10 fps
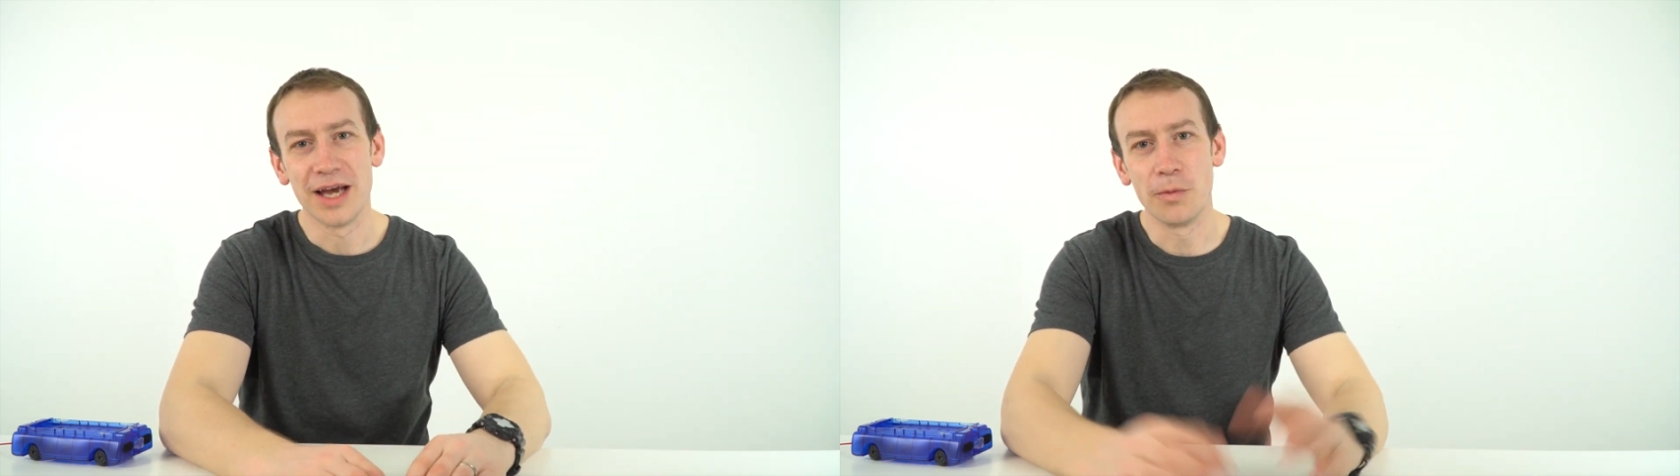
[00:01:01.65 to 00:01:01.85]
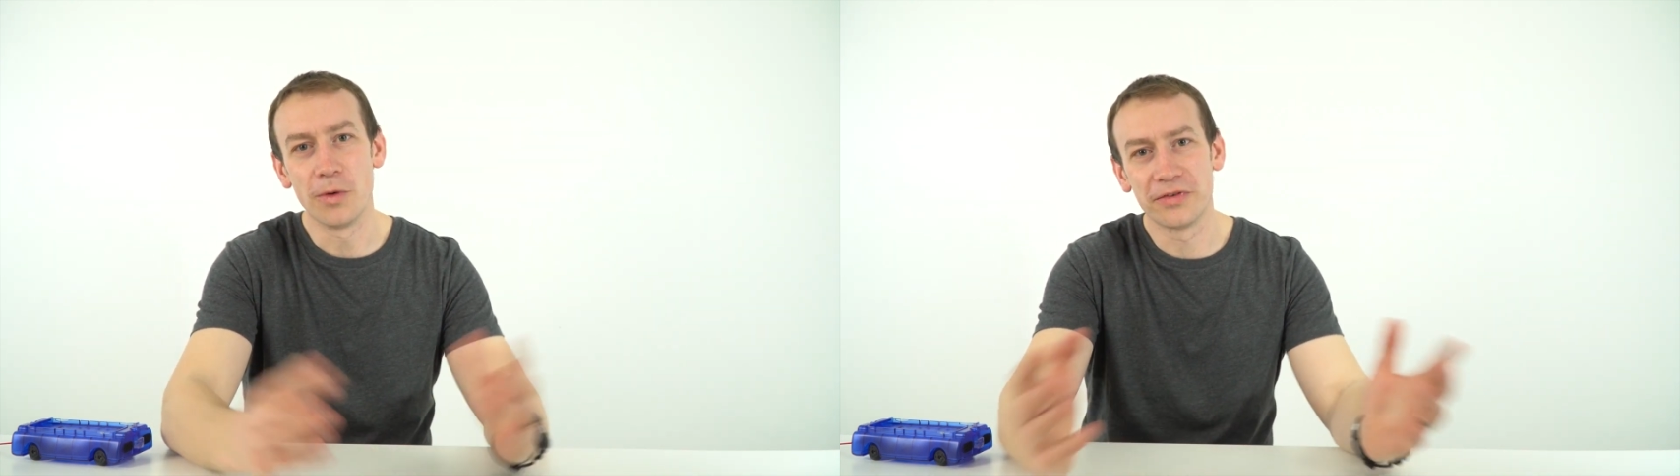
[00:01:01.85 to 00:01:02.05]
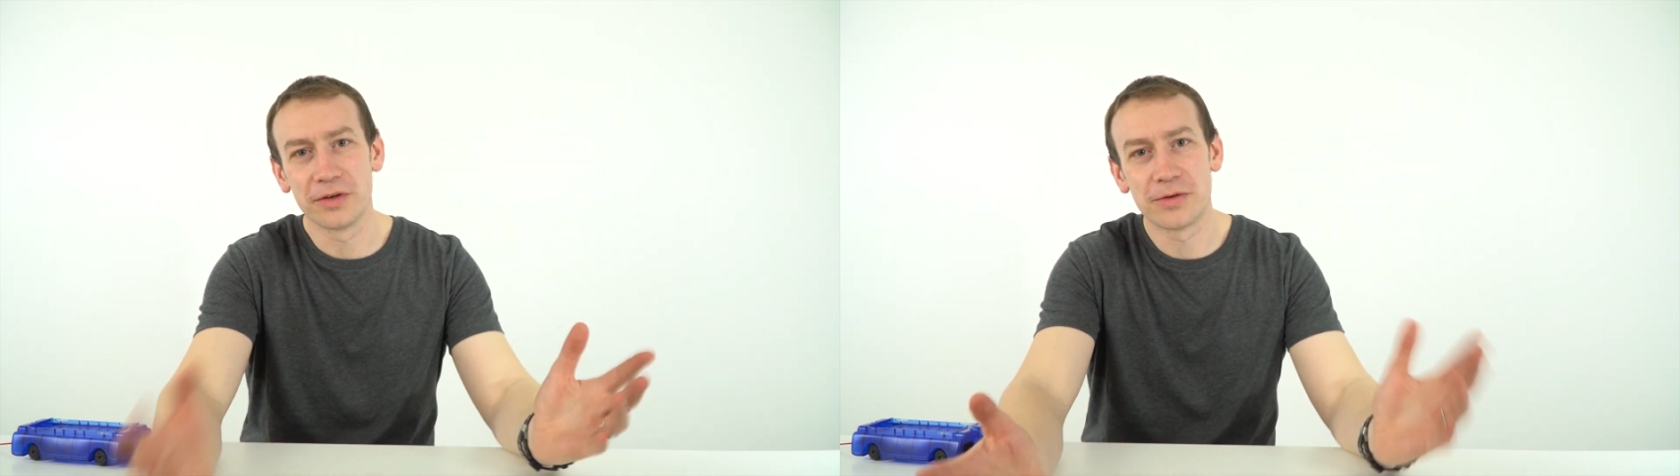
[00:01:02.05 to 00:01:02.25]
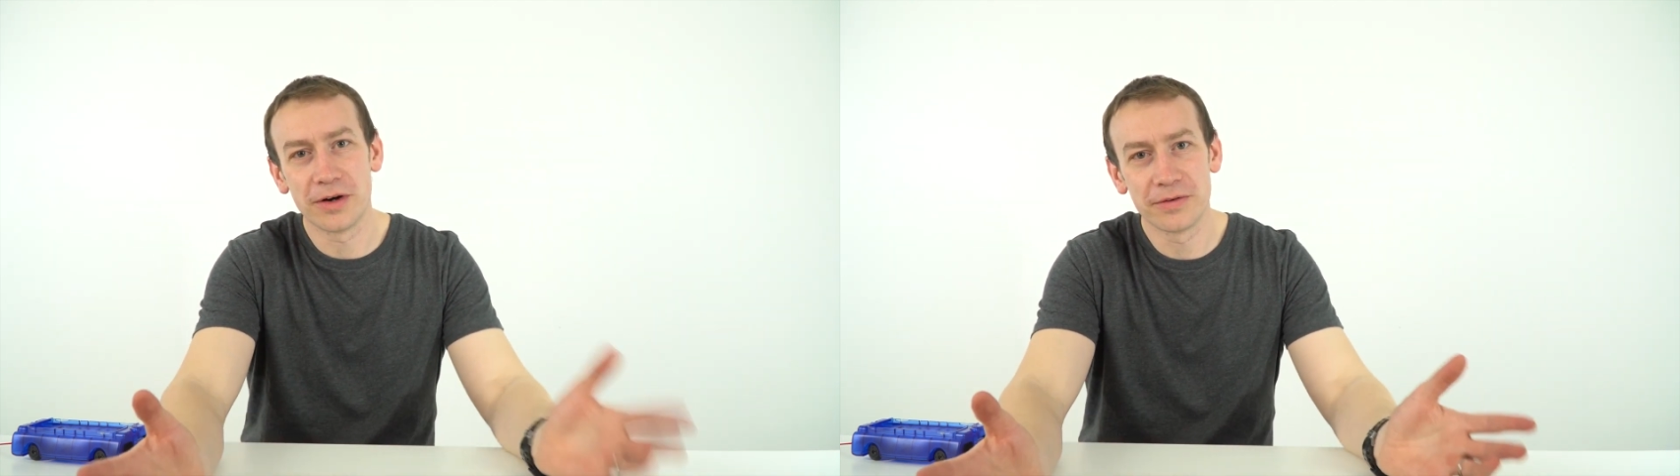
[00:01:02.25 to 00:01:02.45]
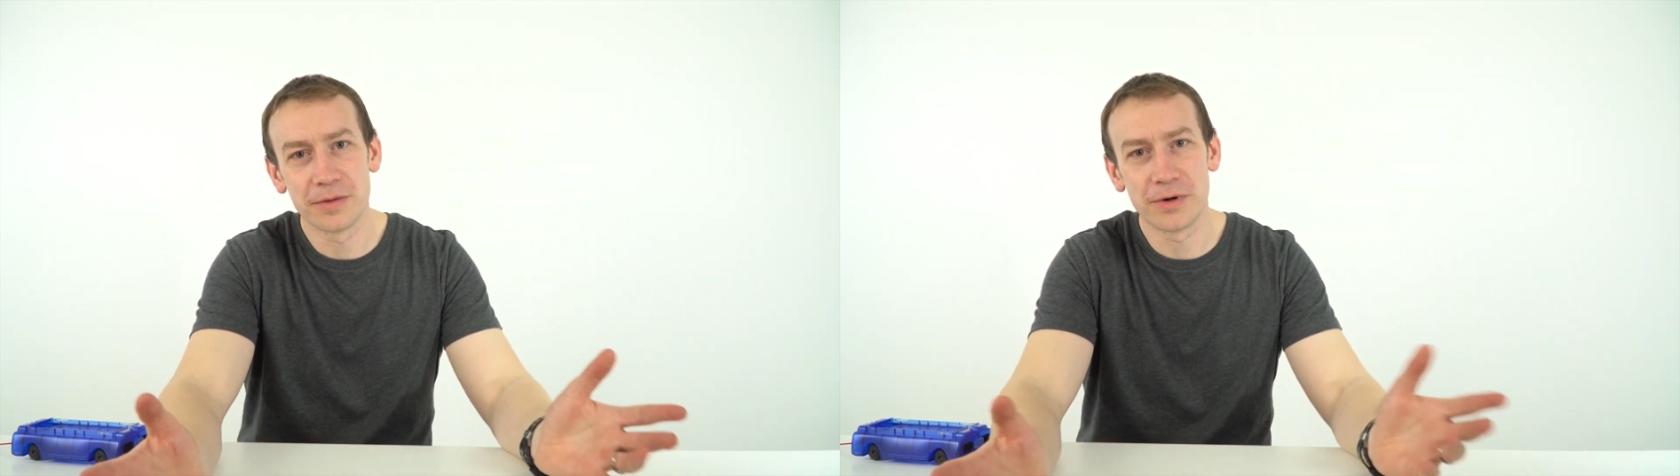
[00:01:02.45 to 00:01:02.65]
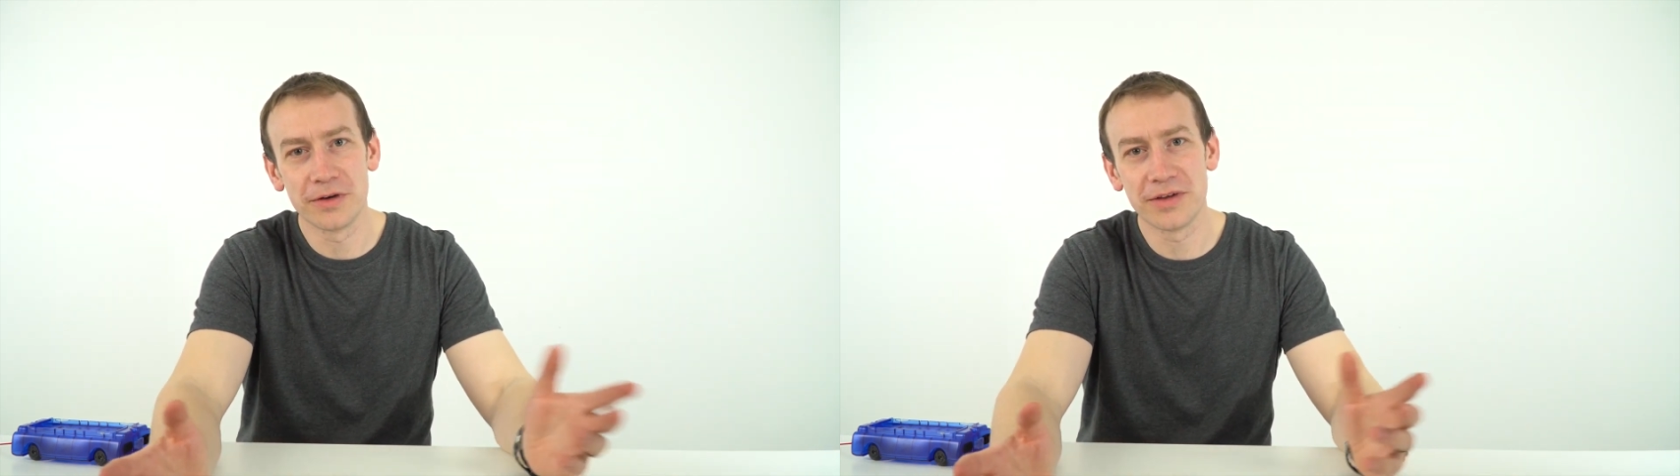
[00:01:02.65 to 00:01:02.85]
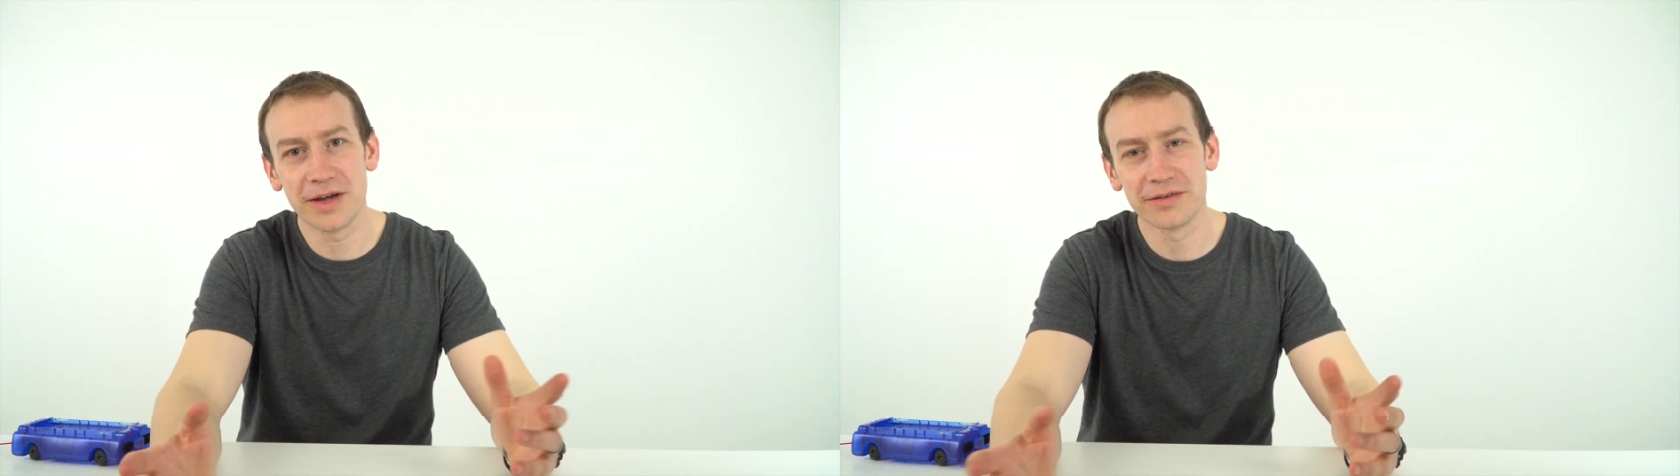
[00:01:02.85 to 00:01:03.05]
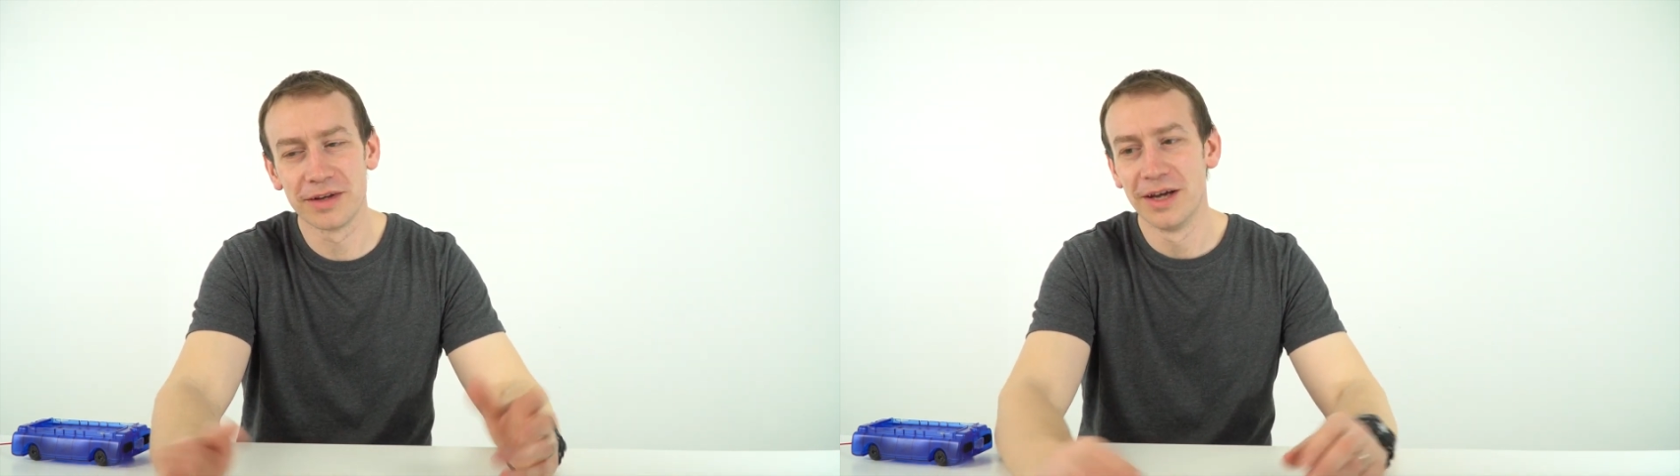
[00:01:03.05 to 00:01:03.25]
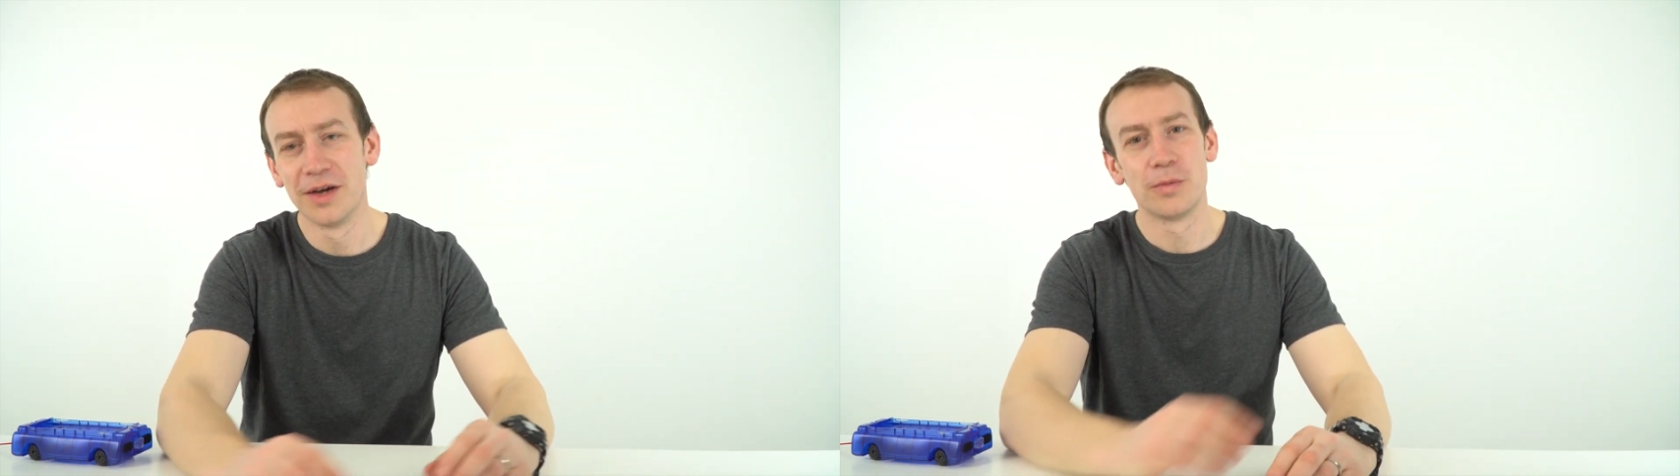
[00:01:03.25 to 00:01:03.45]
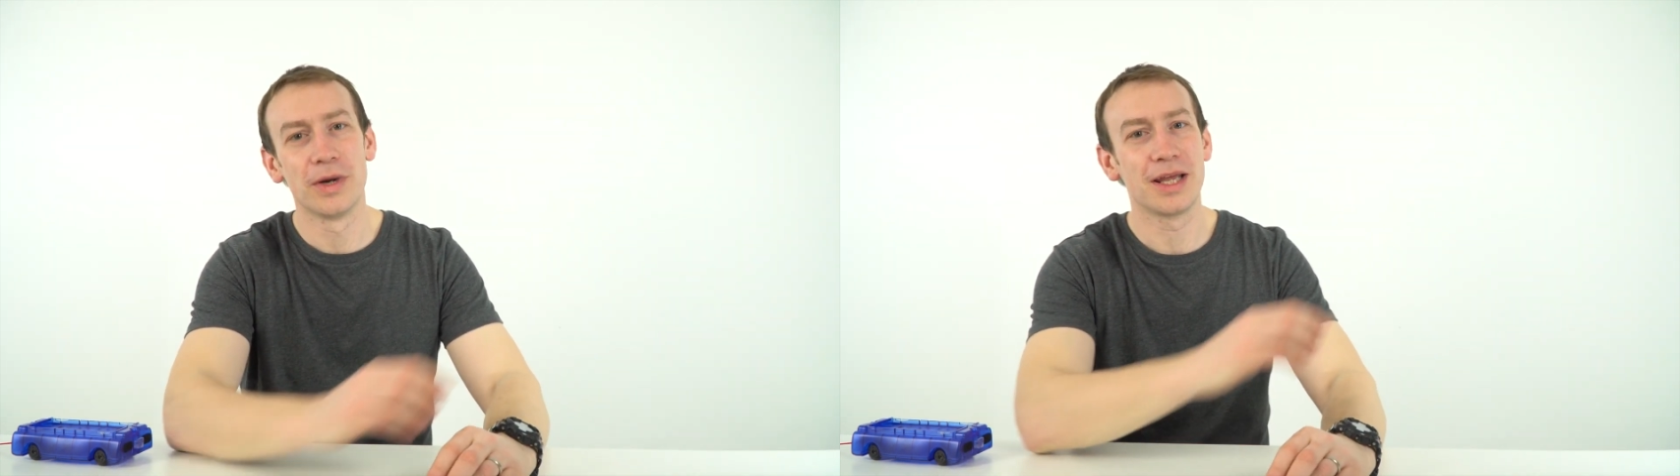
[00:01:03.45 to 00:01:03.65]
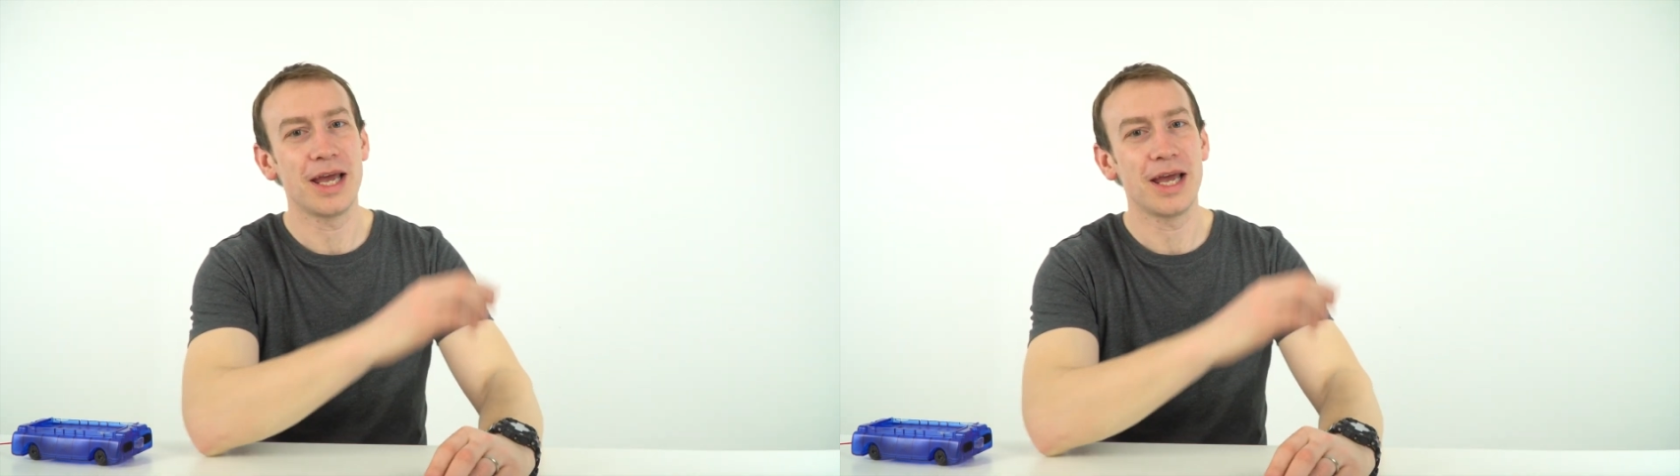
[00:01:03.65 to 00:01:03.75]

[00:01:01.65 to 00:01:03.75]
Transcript: And what's the transfer process? Well,